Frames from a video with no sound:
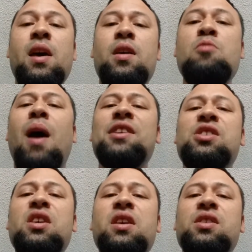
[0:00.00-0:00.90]
You might
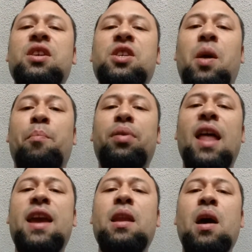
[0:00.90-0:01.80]
see this as a
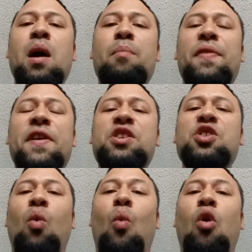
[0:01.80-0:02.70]
complaint, but this
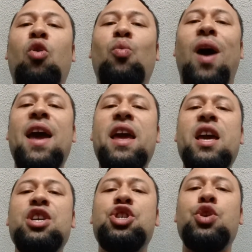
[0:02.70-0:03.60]
is a worldwide
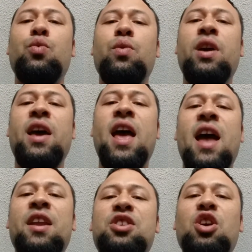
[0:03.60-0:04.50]
issue.
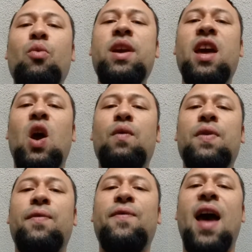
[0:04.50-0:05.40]
And until we get over
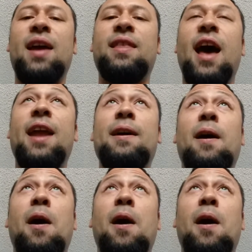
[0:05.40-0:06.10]
the fact that,